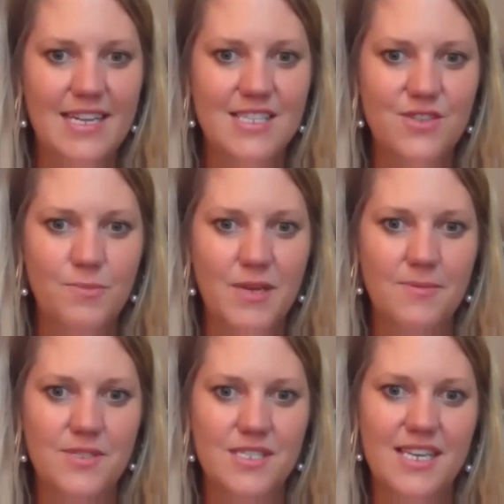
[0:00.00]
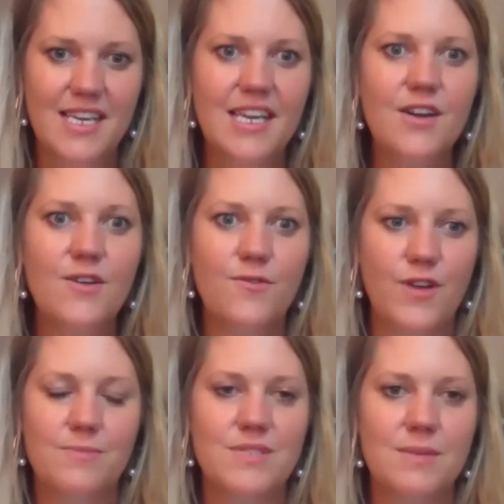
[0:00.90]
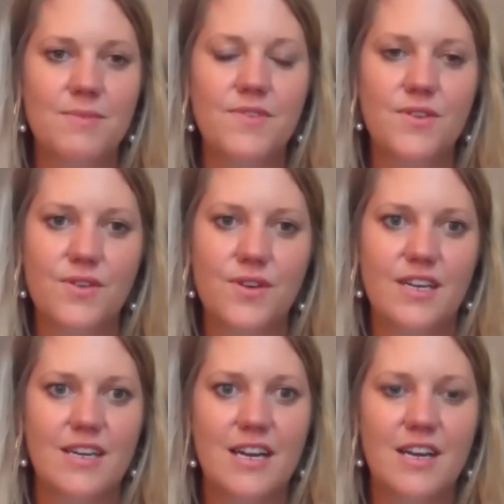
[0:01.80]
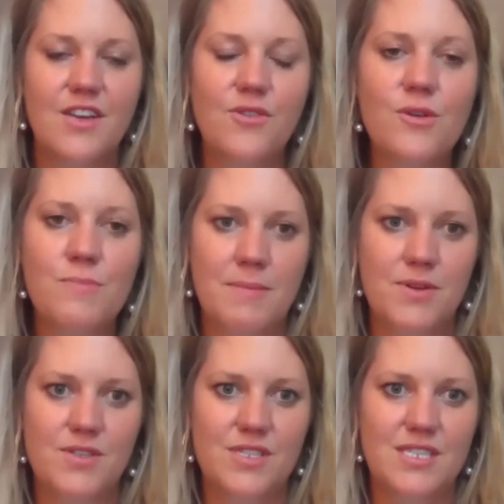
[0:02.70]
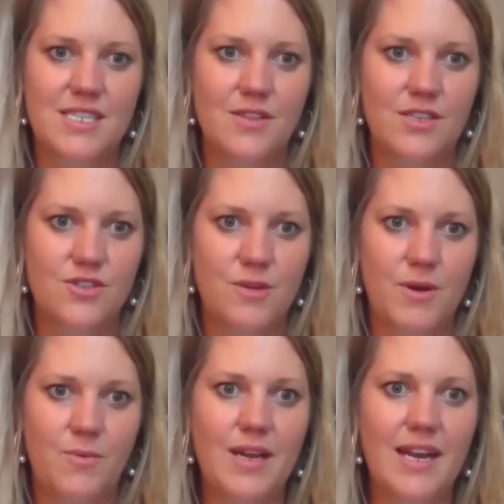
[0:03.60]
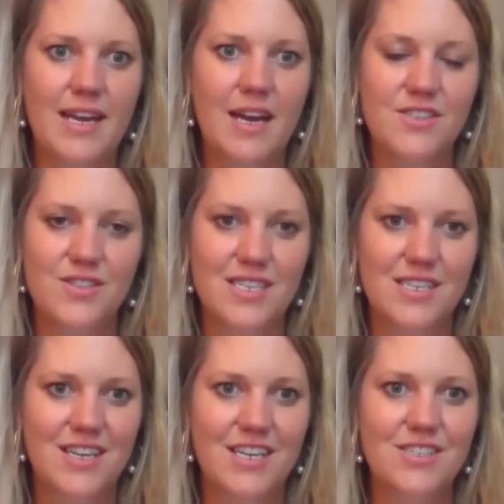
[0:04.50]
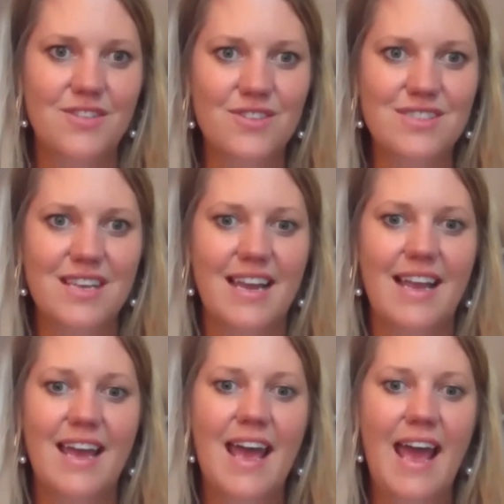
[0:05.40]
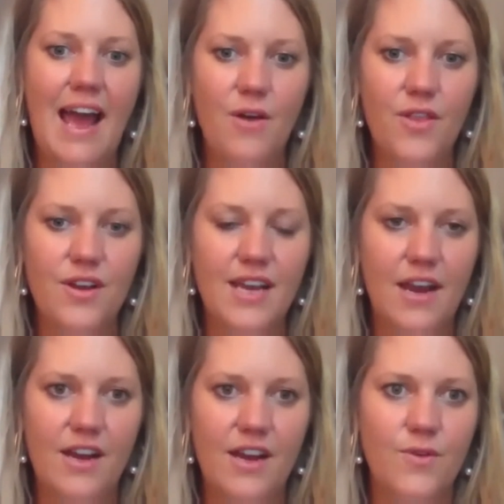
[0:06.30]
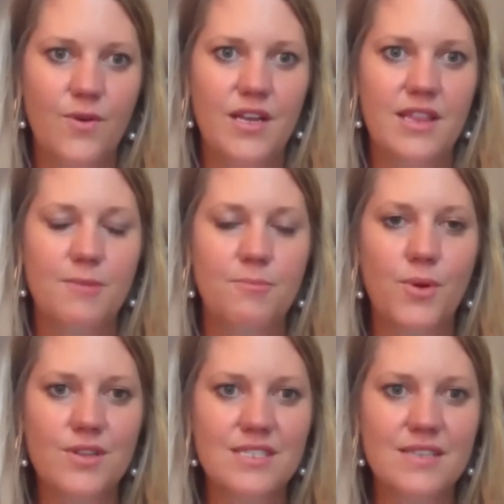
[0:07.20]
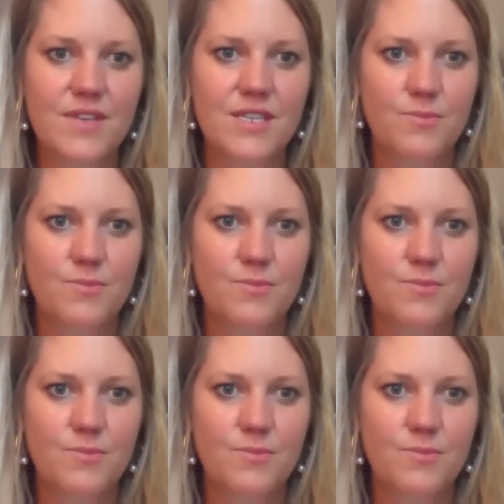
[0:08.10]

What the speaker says: And so to be able to hear from some of your members to tell the story about what adult education looks like, how they're carrying forward, and the importance of these